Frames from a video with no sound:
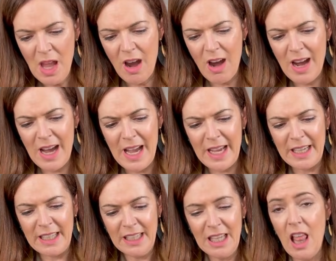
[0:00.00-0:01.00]

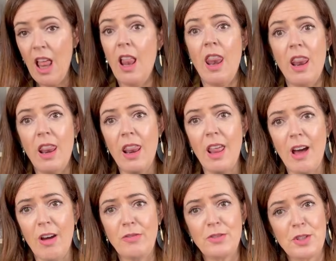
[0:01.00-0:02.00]
I
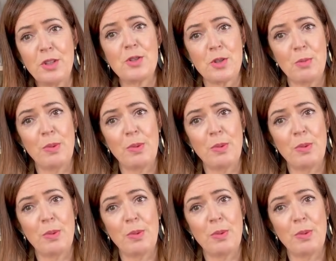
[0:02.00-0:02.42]
love to sew